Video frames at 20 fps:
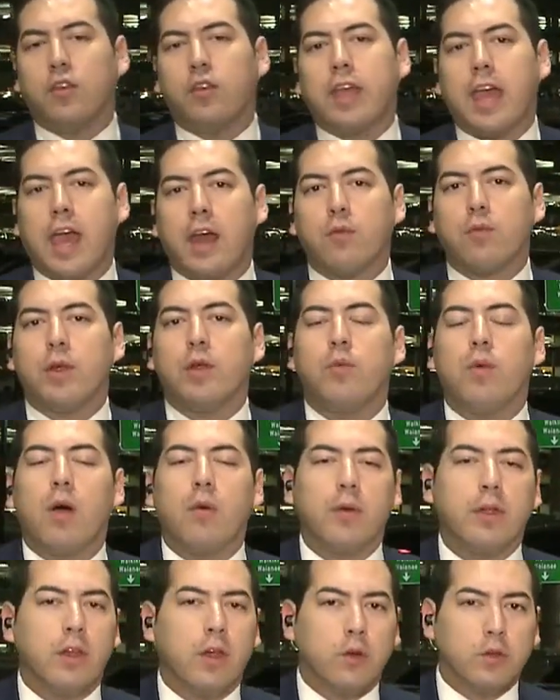And you can read
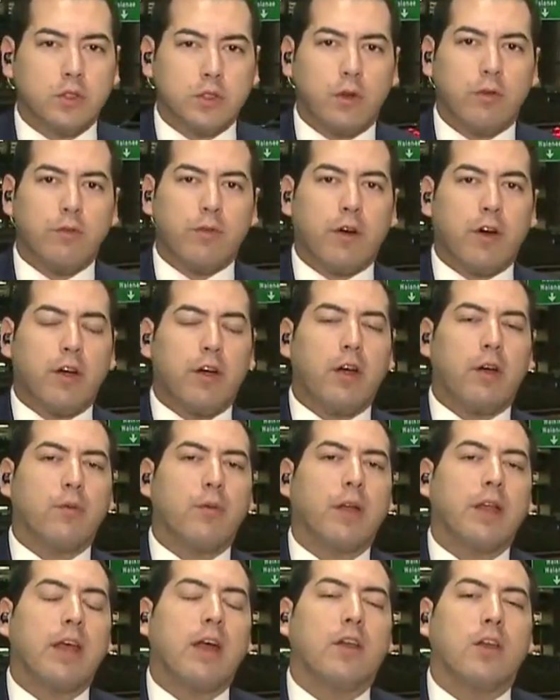what we know so far
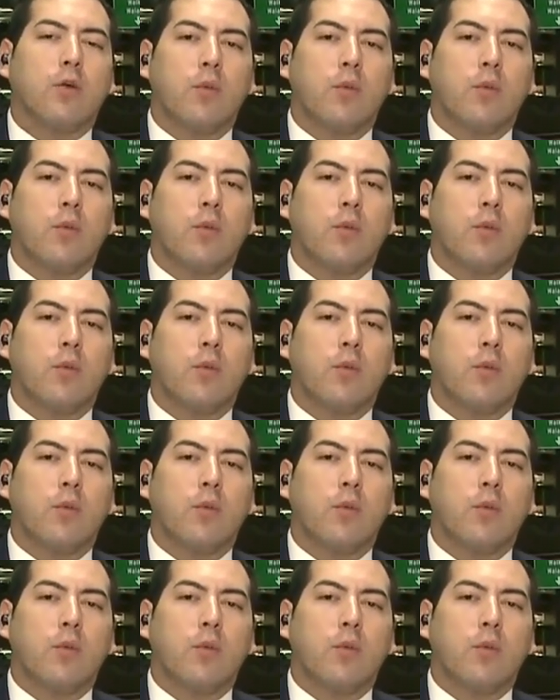already